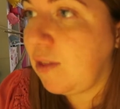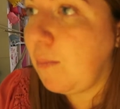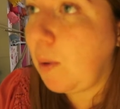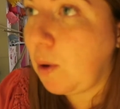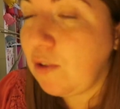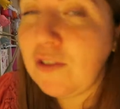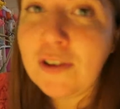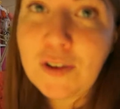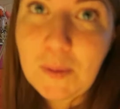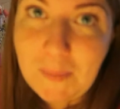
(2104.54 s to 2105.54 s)
boys
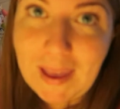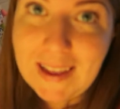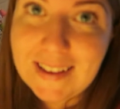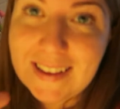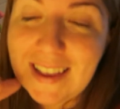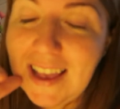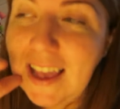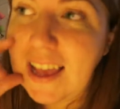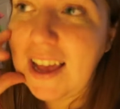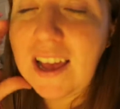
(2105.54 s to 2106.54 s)
to bed,
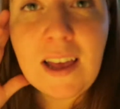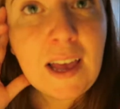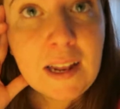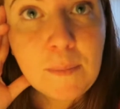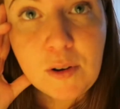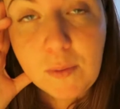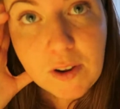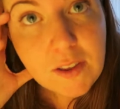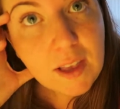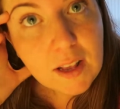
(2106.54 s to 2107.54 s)
and I'm going to
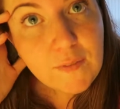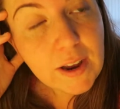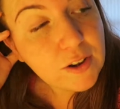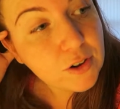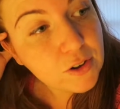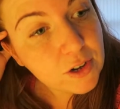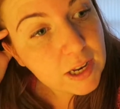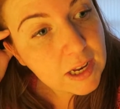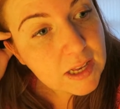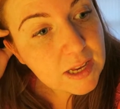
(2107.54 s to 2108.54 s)
watch the X Factor
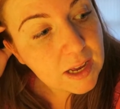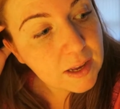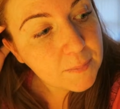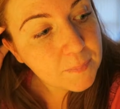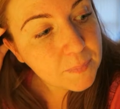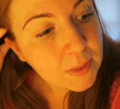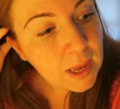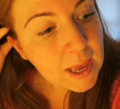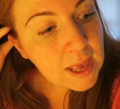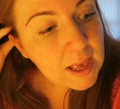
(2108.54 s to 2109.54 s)
tonight.
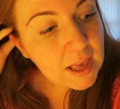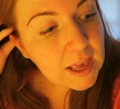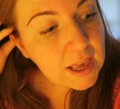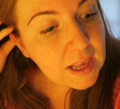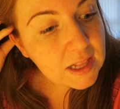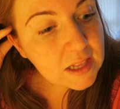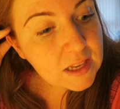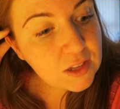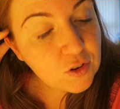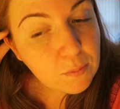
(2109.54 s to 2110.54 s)

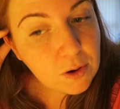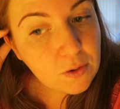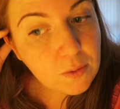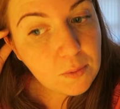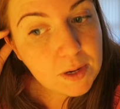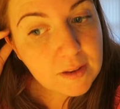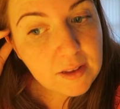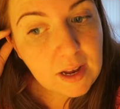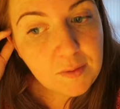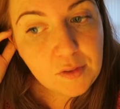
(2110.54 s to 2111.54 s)
And tomorrow Owen
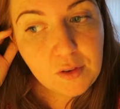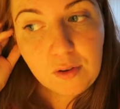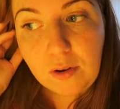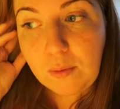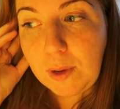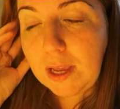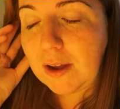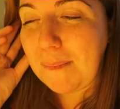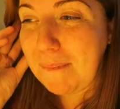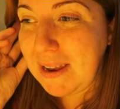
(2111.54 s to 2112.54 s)
doesn't have school. We
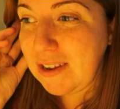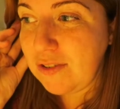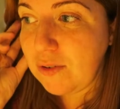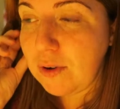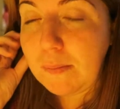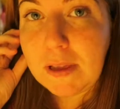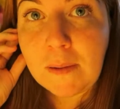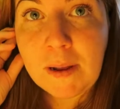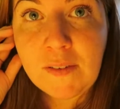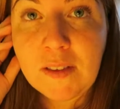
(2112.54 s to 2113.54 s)
are meant to go and pick
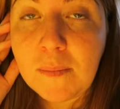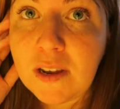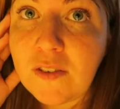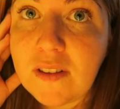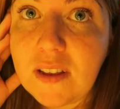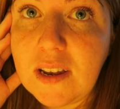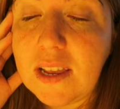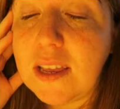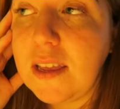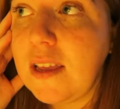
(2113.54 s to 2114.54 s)
up Alfie's mattress in
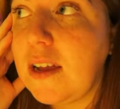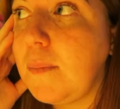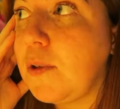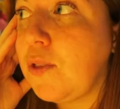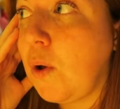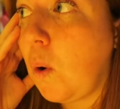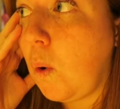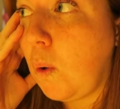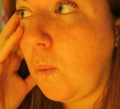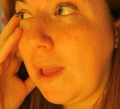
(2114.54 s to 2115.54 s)
IKEA, but the
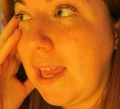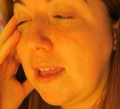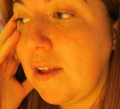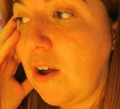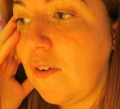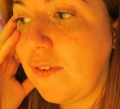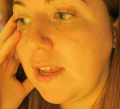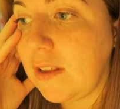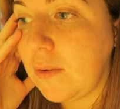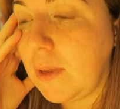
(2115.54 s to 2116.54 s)
whole week of
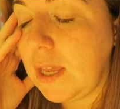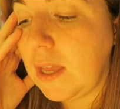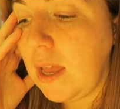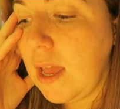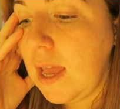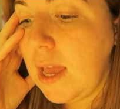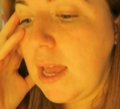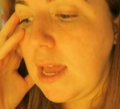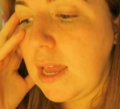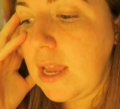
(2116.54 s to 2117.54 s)
next week
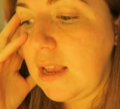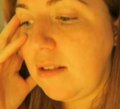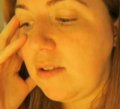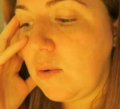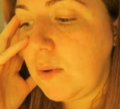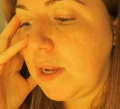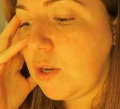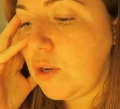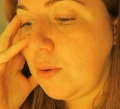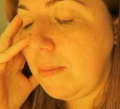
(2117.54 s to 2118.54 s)
is
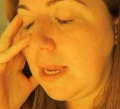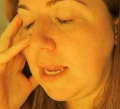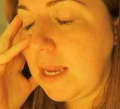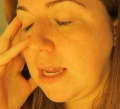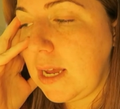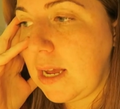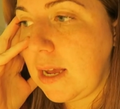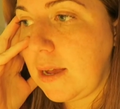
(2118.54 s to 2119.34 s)
going to be we